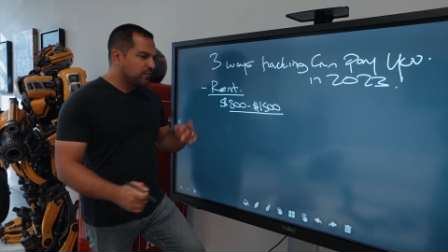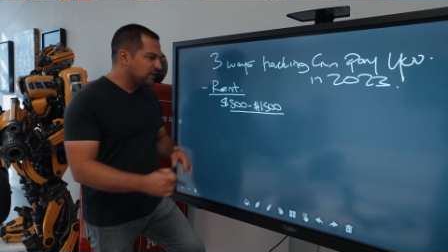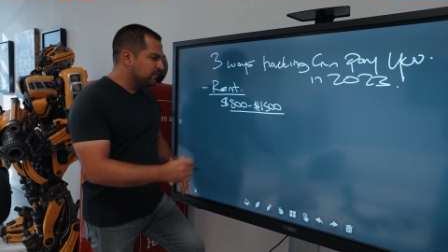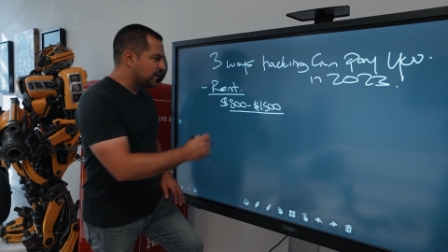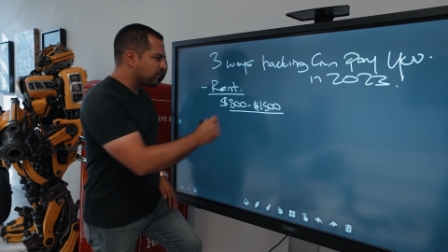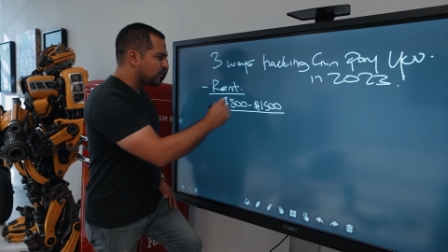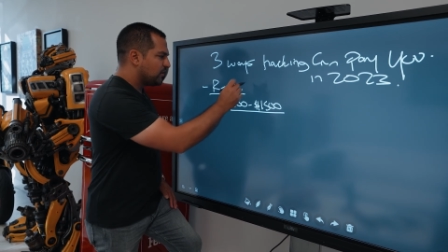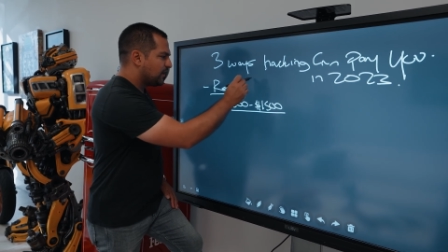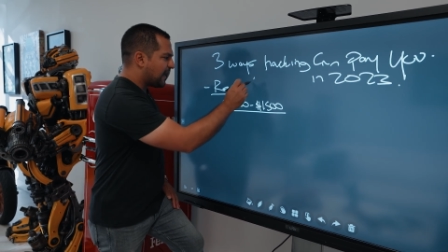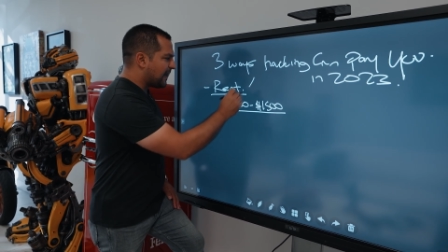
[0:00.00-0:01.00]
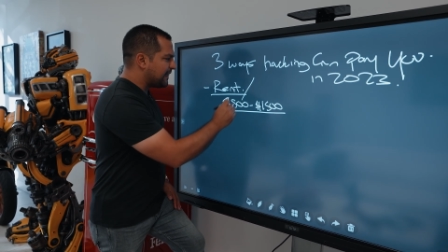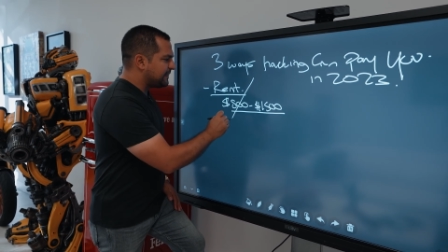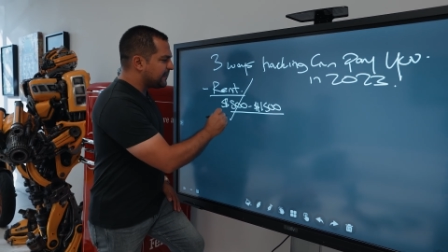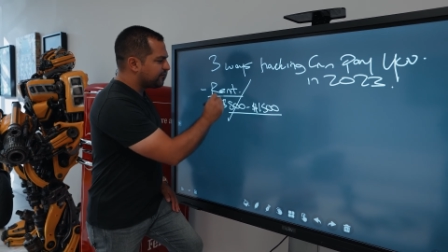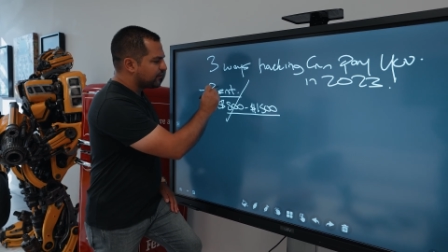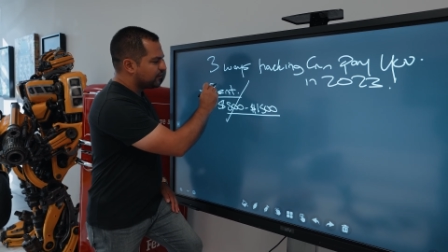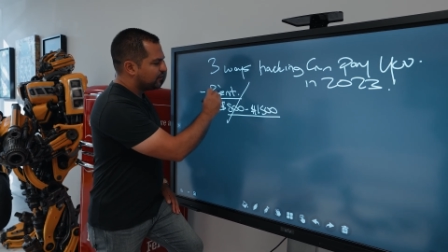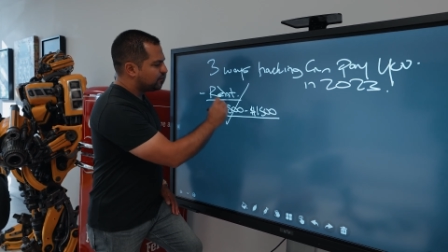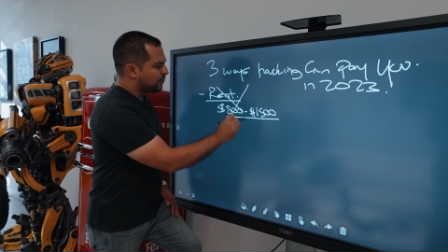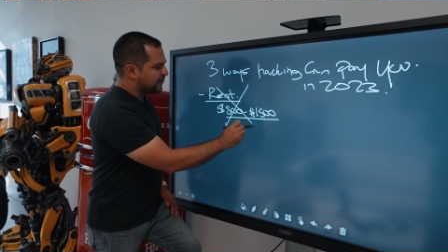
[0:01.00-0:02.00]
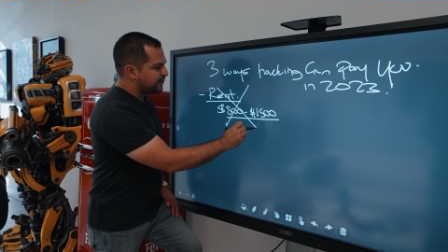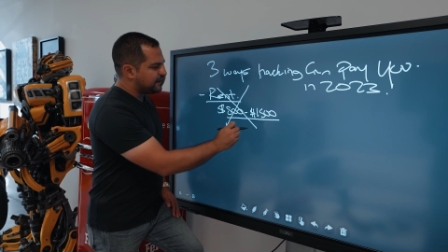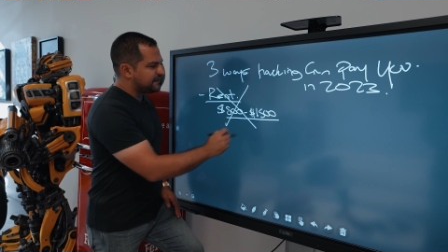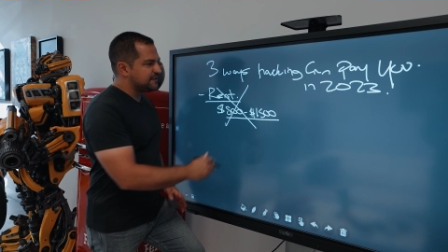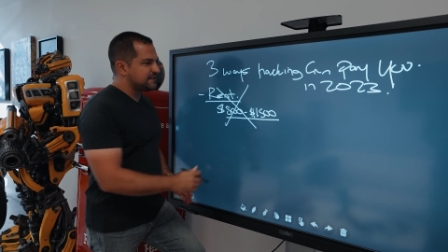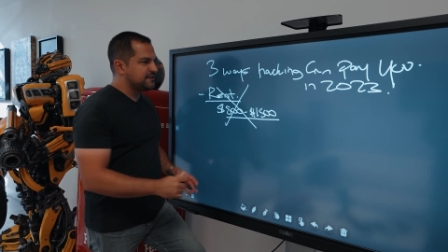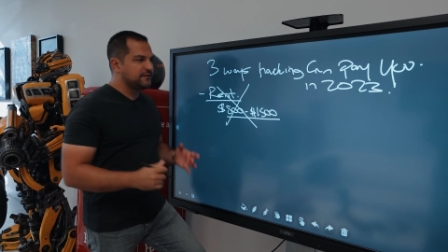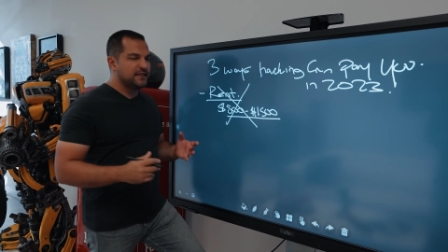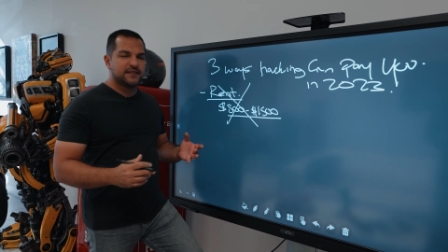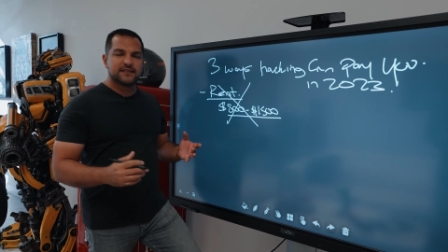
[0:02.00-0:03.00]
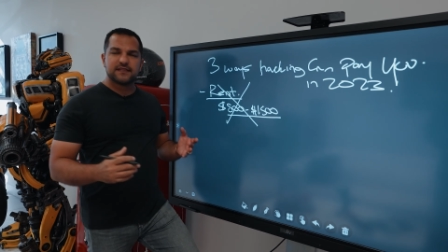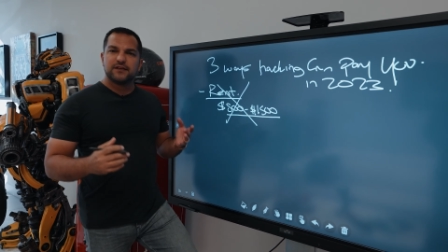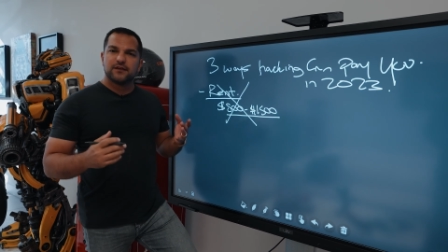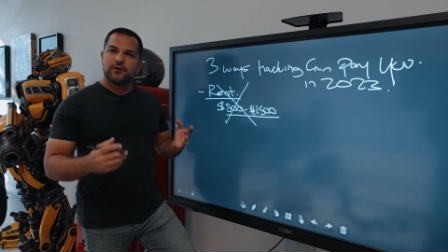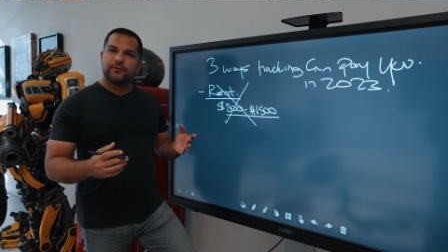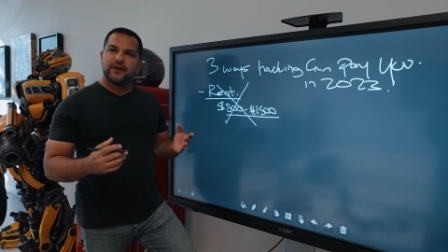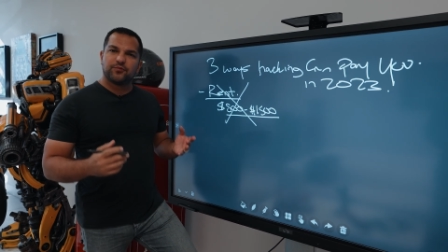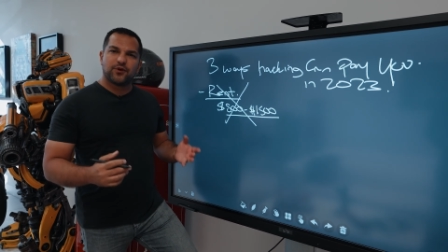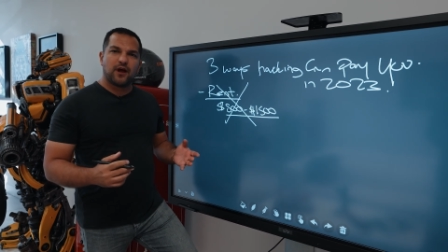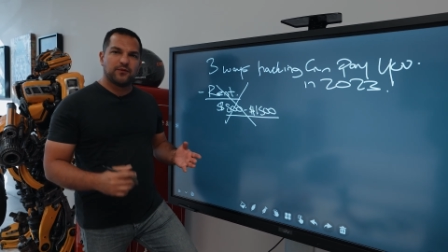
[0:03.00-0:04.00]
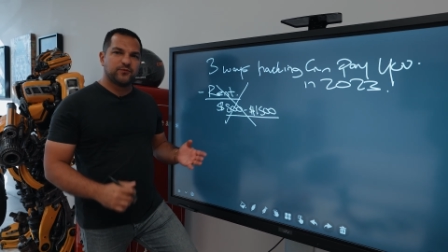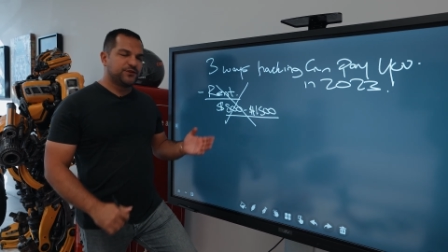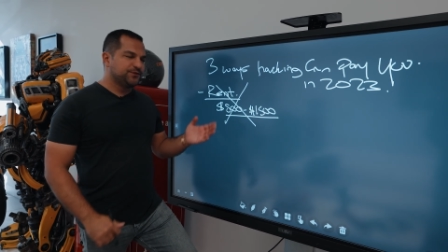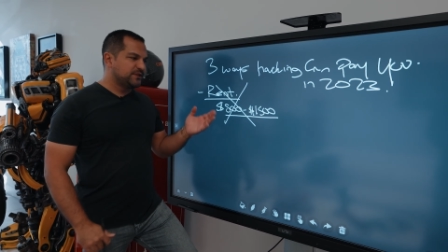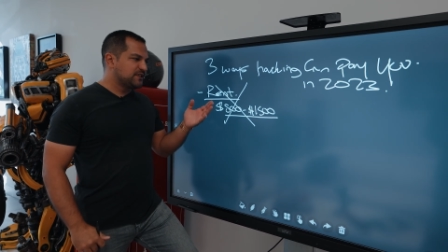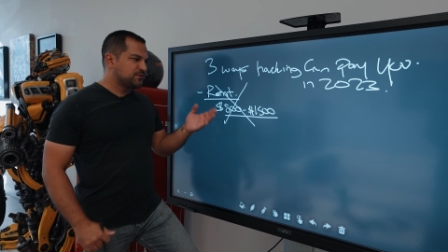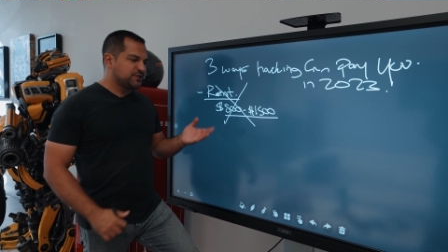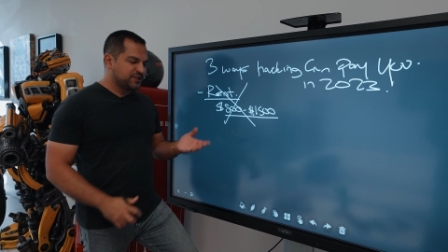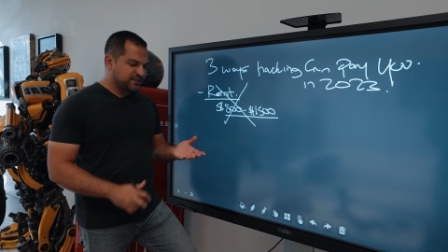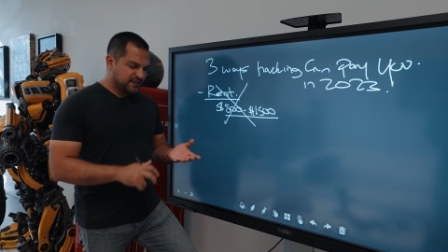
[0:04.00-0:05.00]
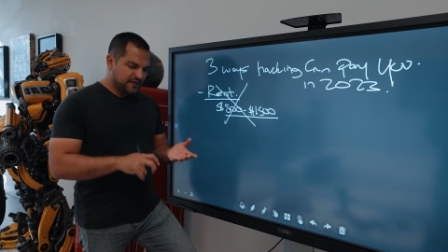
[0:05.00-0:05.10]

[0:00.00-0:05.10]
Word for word: But remember, I never recommend this. There is a real problem with doing this, which is